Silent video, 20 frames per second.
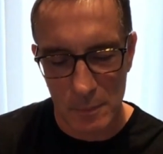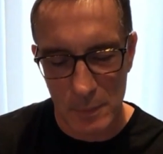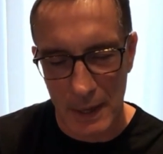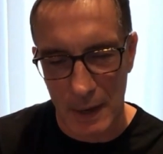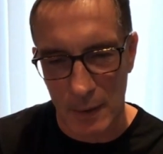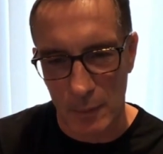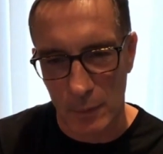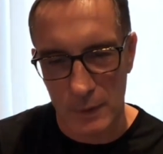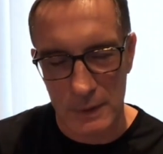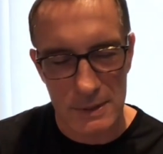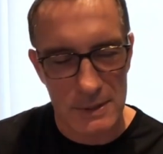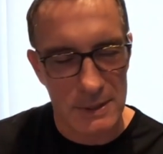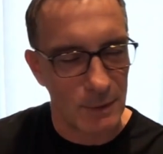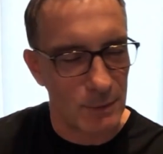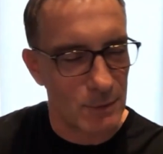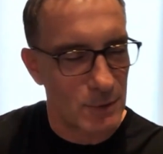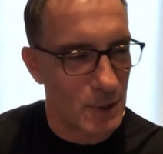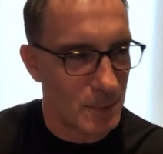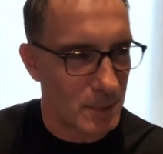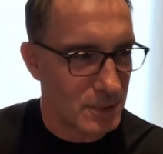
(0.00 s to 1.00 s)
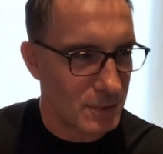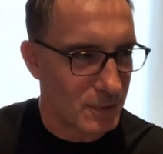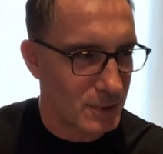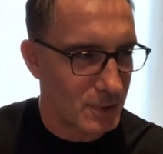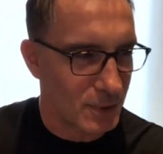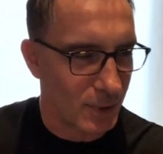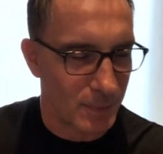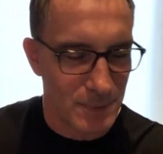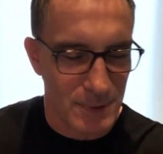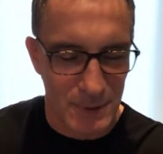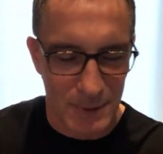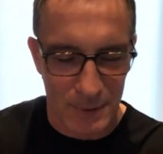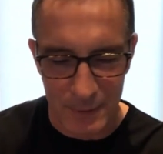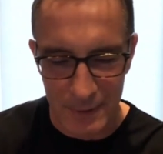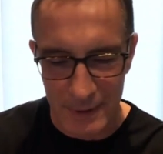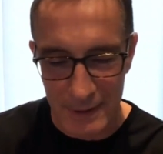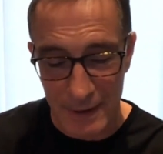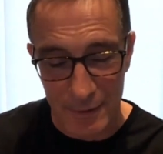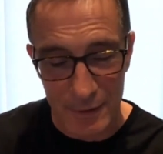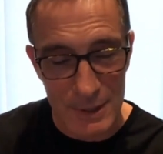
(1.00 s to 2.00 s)
without wanting to tell too much of a soft
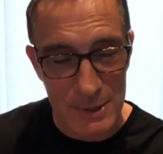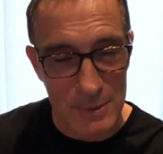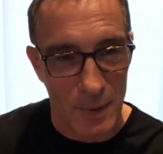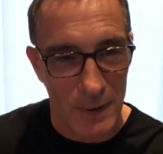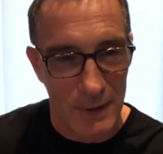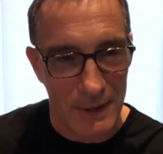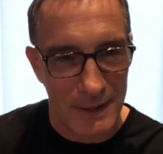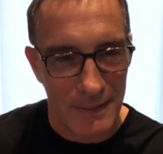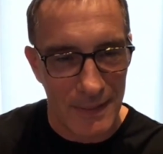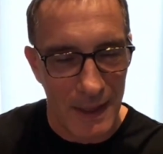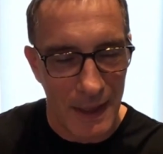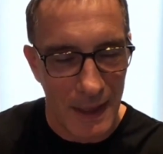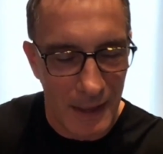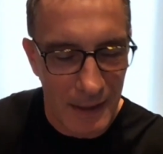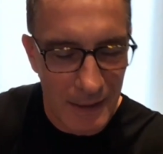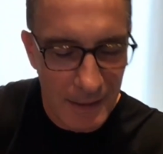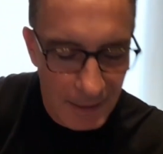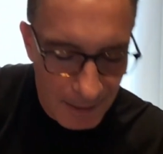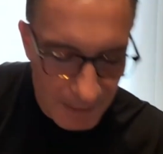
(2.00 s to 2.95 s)
story, there is one in there.